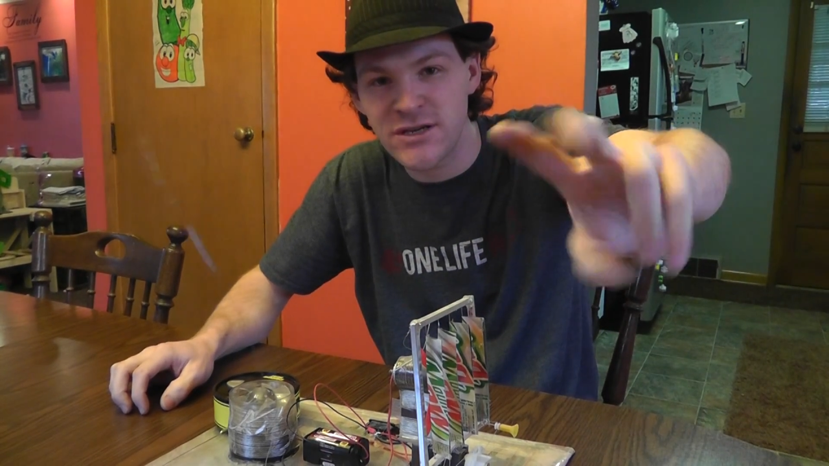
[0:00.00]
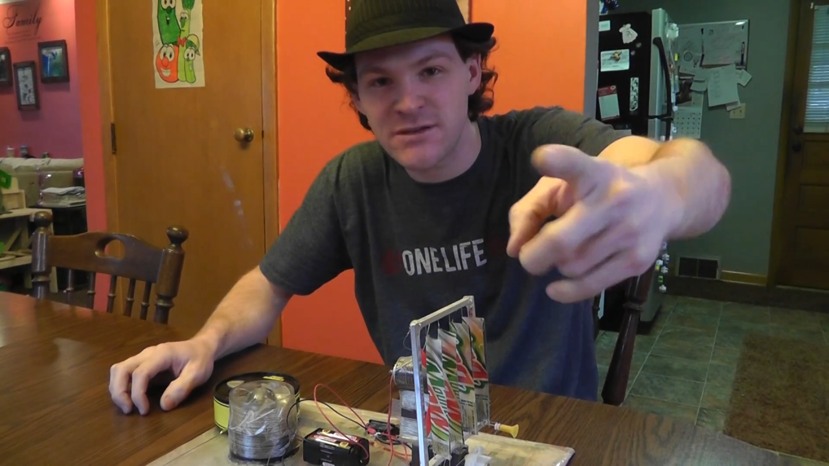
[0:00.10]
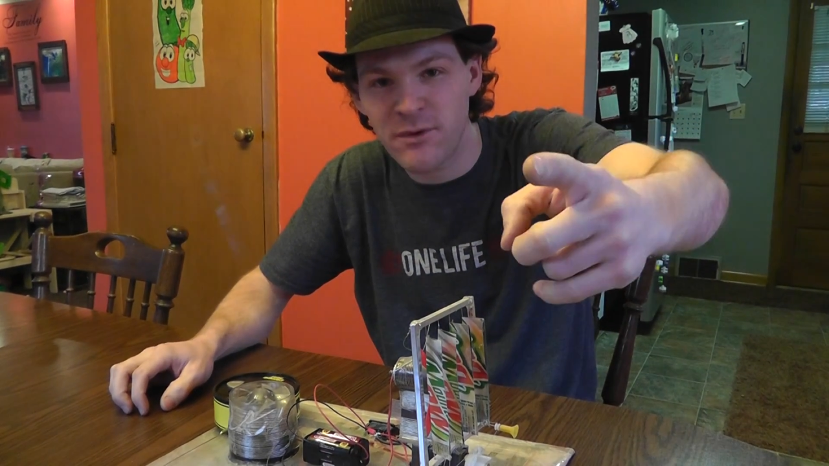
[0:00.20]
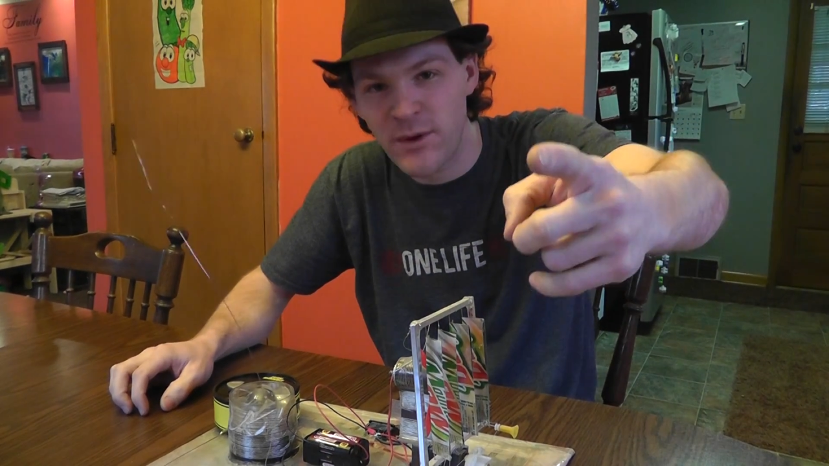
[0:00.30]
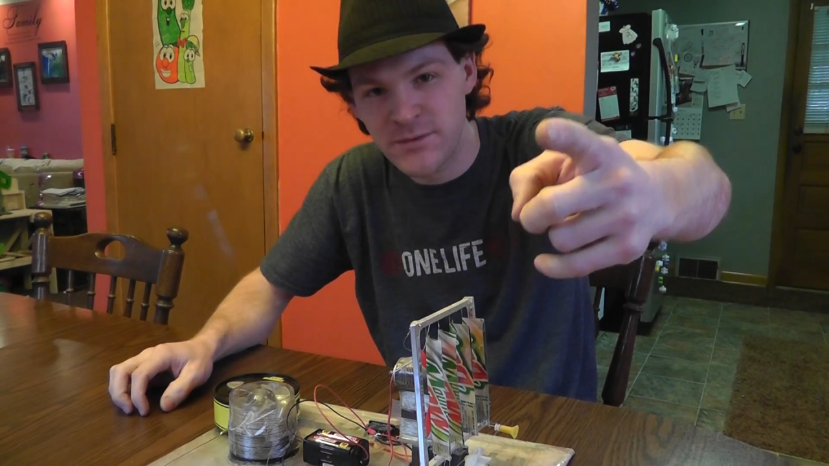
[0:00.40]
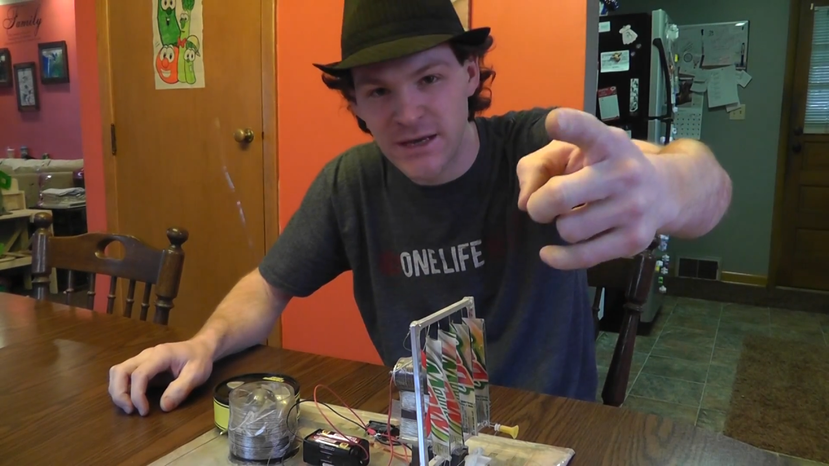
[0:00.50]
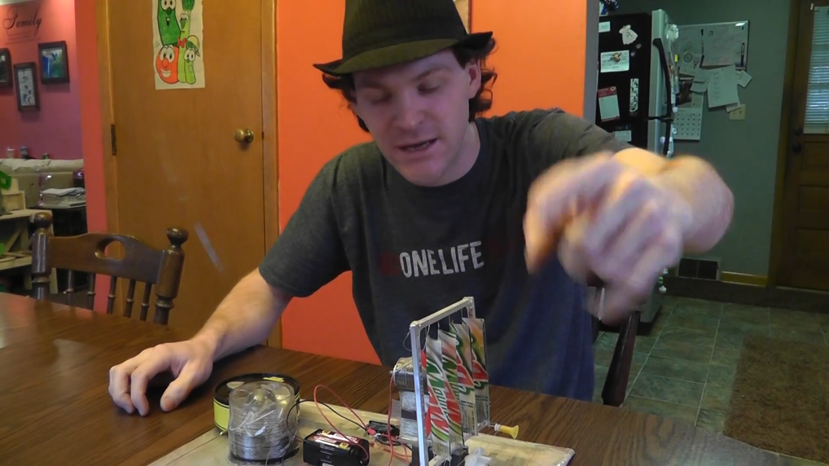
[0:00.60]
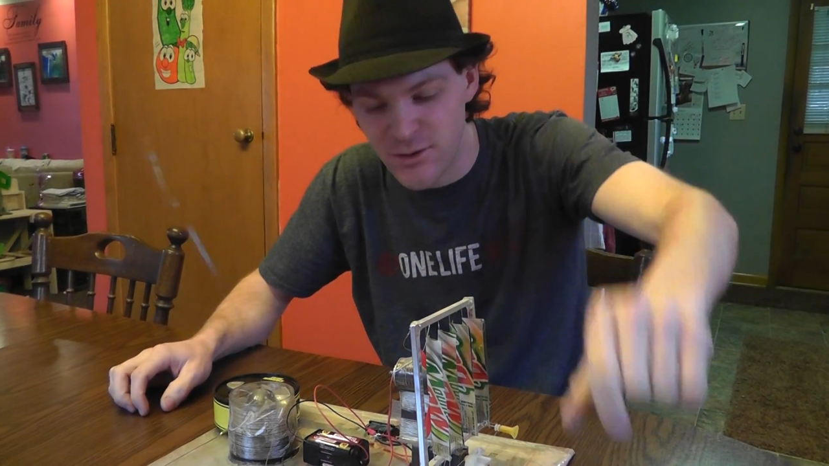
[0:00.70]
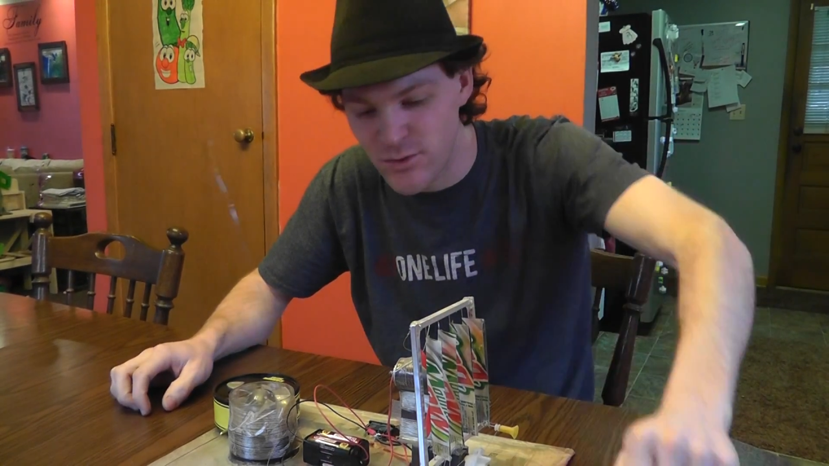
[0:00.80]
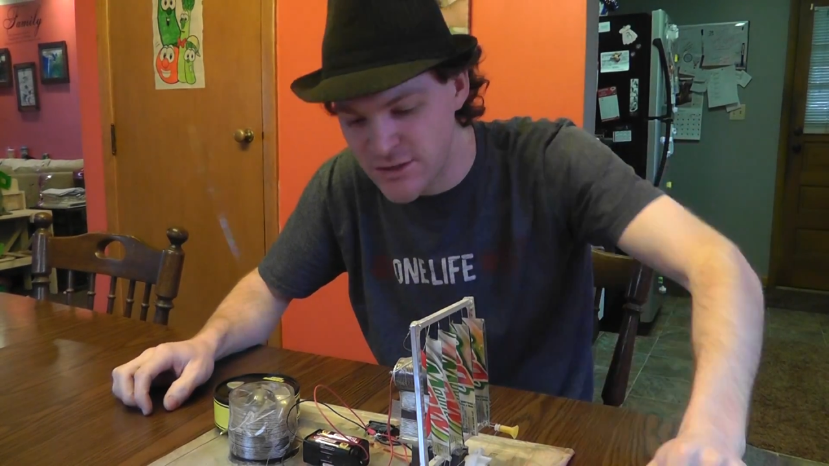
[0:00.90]
is my
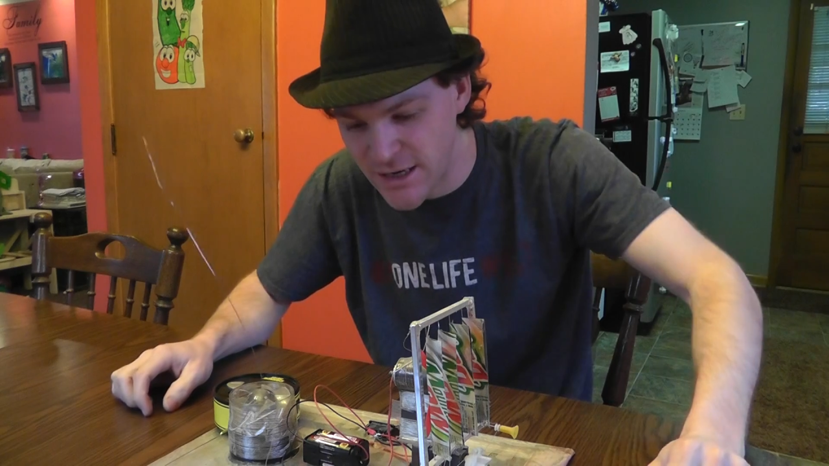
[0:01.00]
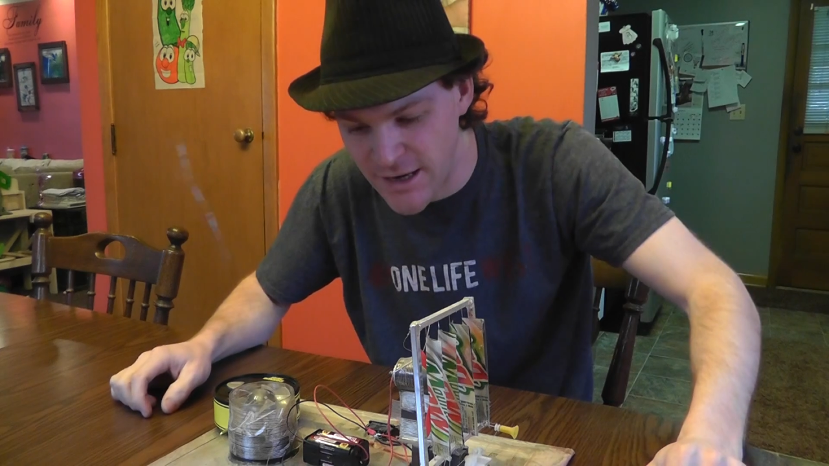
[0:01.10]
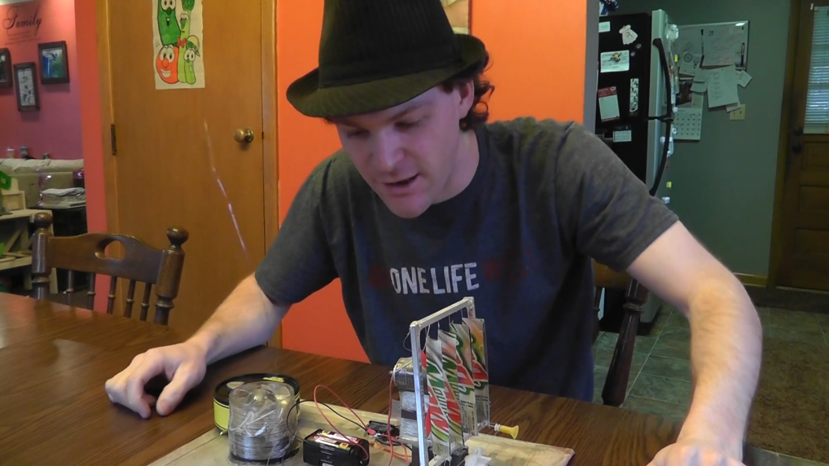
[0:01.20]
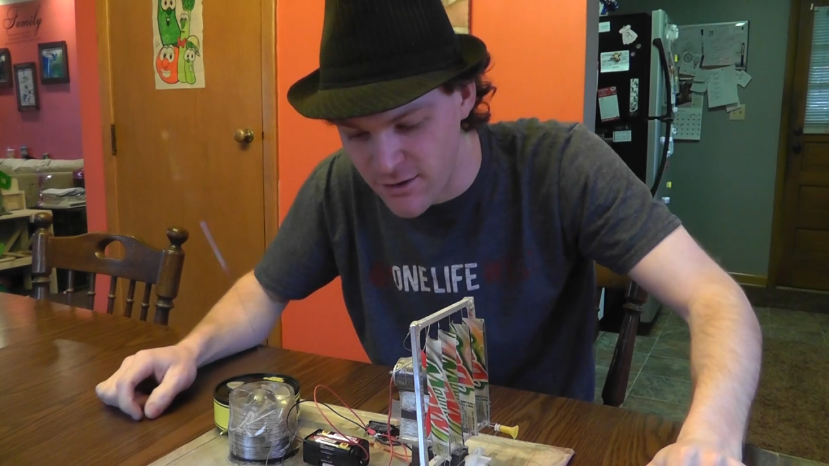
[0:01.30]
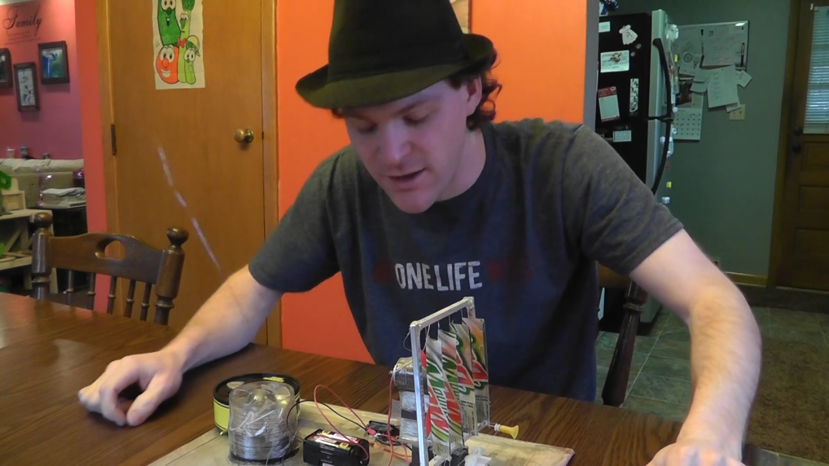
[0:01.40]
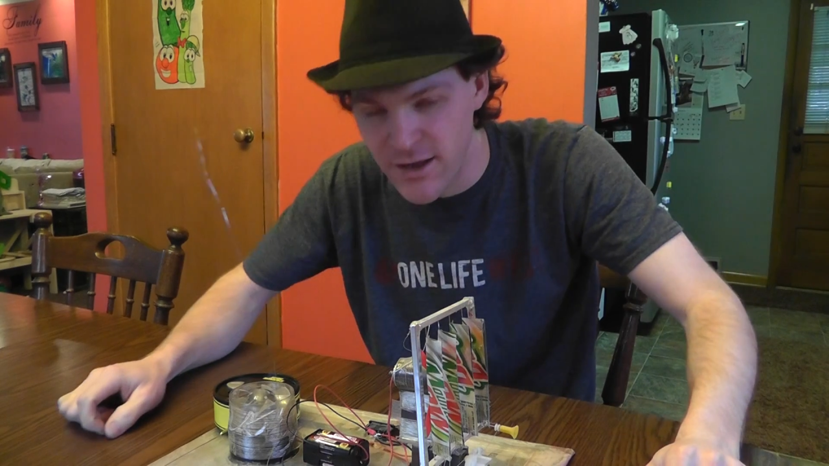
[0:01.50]
website. You want to check it out.